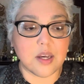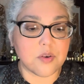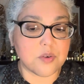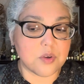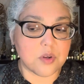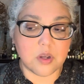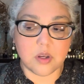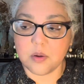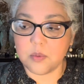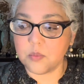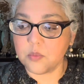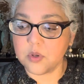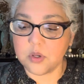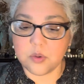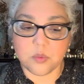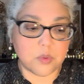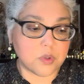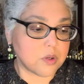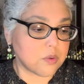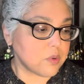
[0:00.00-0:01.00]
um where,
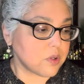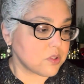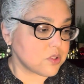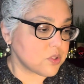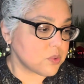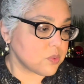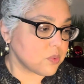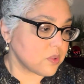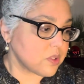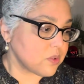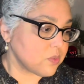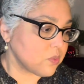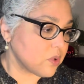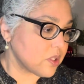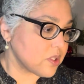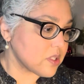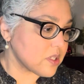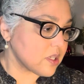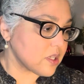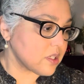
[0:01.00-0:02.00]
where which one
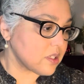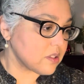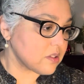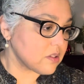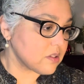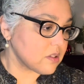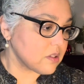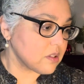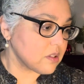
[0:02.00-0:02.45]
was it